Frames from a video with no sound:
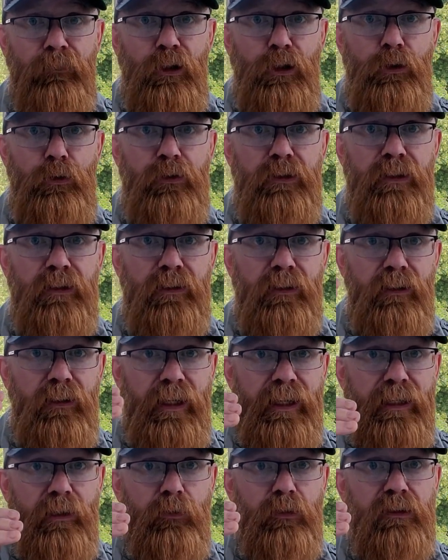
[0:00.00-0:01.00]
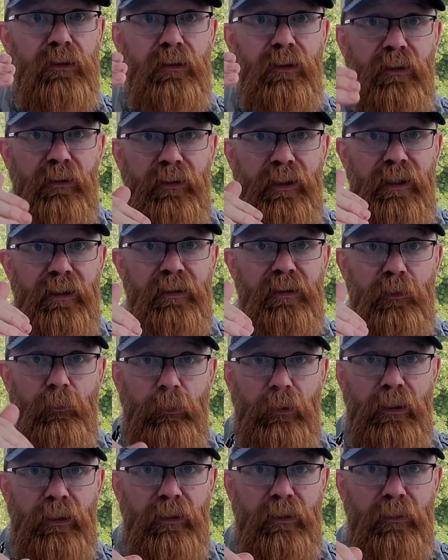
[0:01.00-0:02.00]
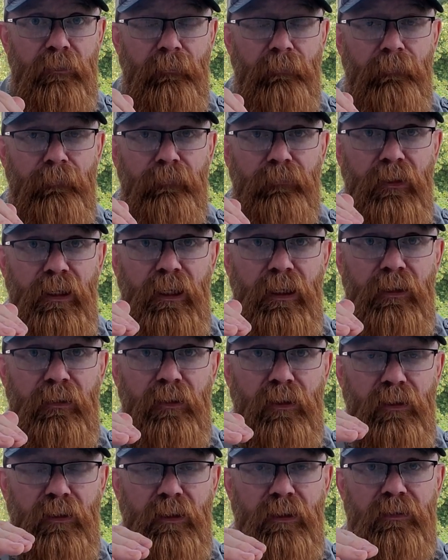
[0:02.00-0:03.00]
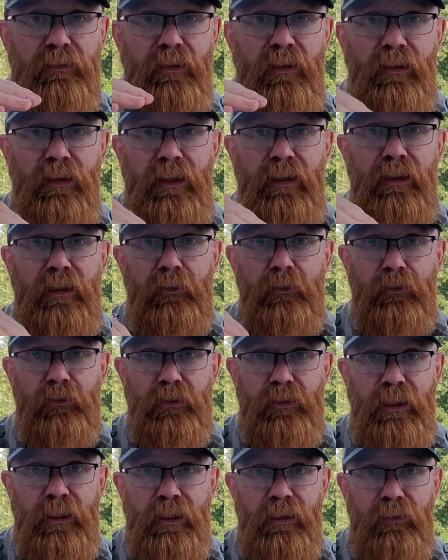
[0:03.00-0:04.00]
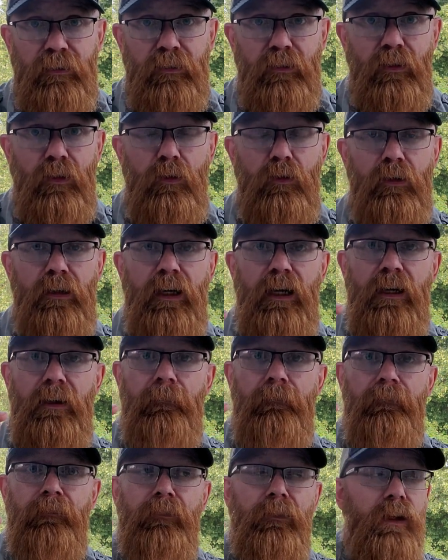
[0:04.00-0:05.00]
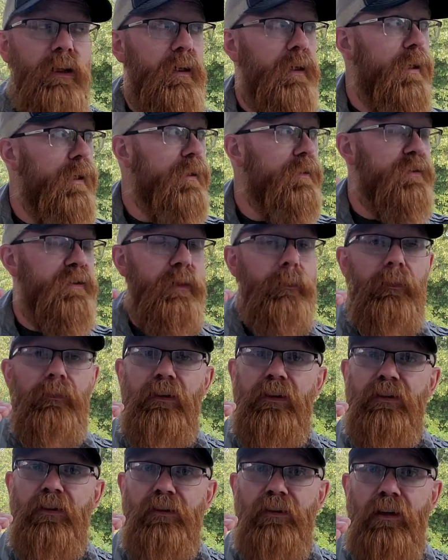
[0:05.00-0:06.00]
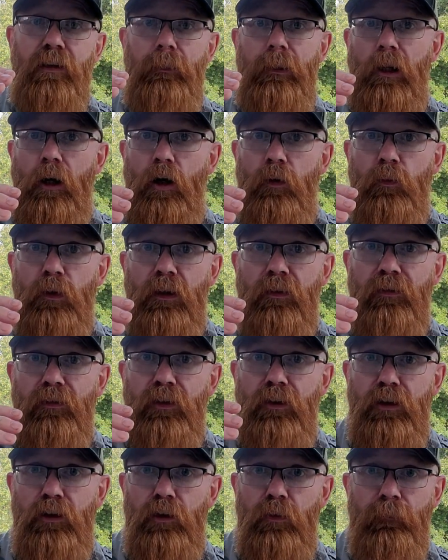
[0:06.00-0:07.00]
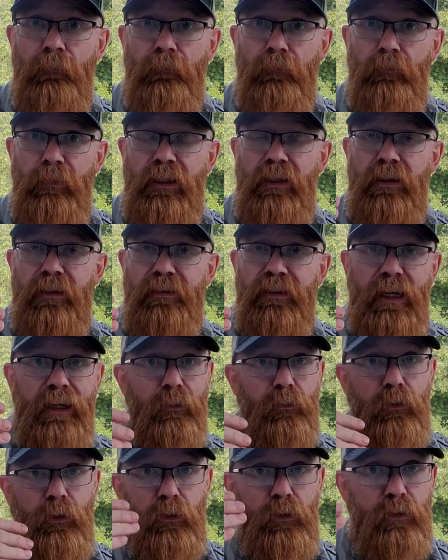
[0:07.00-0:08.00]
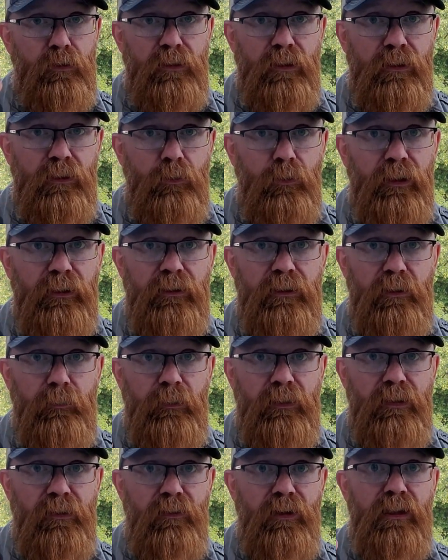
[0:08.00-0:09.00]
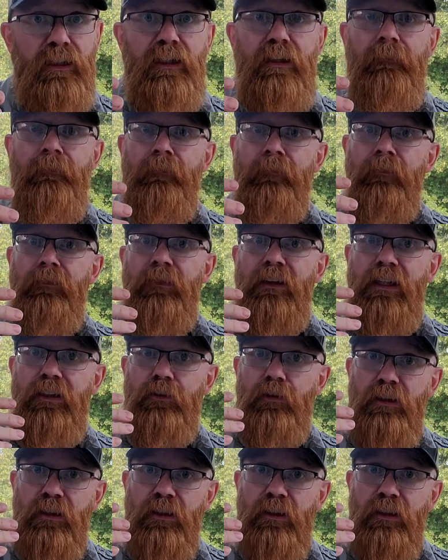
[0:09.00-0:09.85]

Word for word: using the language that they speak and the things that they understand, okay? Uh, some of this is going to be homework for you because I don't know your situation specifically. These